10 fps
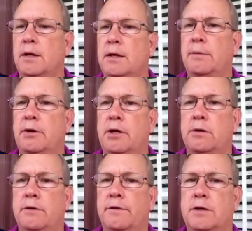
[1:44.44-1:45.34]
Liberty
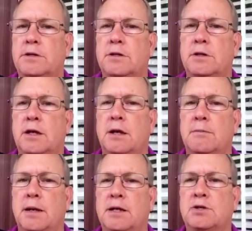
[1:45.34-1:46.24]
University,
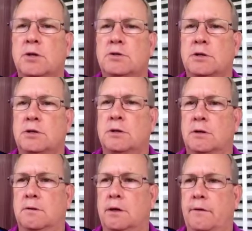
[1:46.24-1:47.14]
and my associate
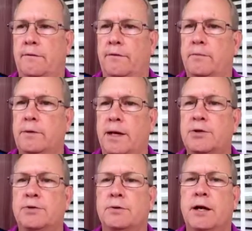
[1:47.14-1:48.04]
degree from
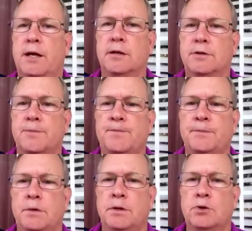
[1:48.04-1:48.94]
National College.
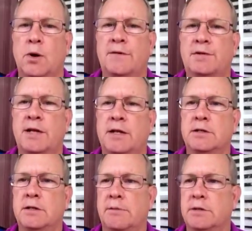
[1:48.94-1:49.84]
So I've sat
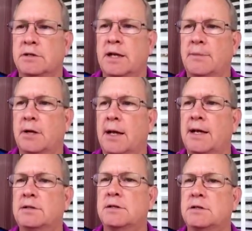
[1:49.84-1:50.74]
in some of the same
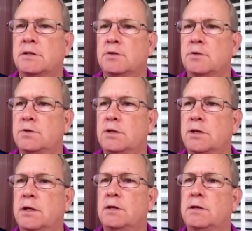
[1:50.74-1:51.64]
classes that you
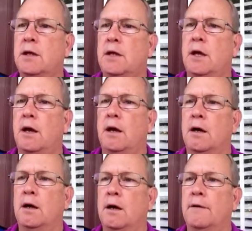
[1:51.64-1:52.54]
sit in.
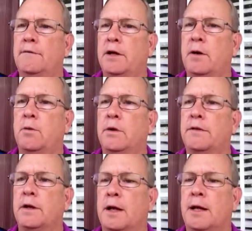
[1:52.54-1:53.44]
Have dealt
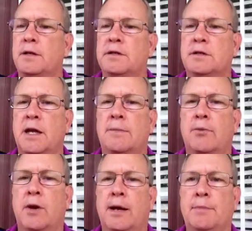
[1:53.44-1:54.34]
with a lot of the same
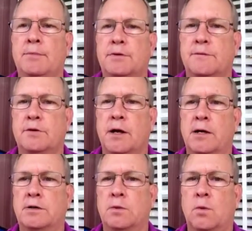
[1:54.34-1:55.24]
problems of
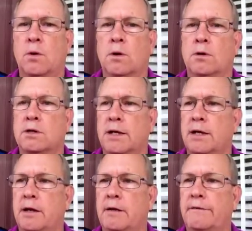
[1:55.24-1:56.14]
trying to work,
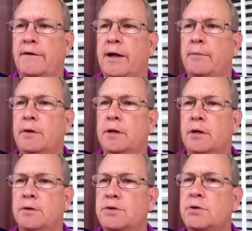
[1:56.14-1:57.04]
take care of family,
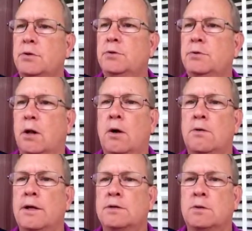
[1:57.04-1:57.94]
go to school,
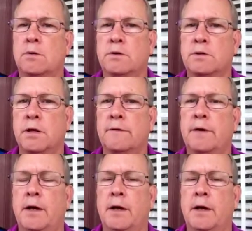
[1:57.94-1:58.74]
all that sort of stuff,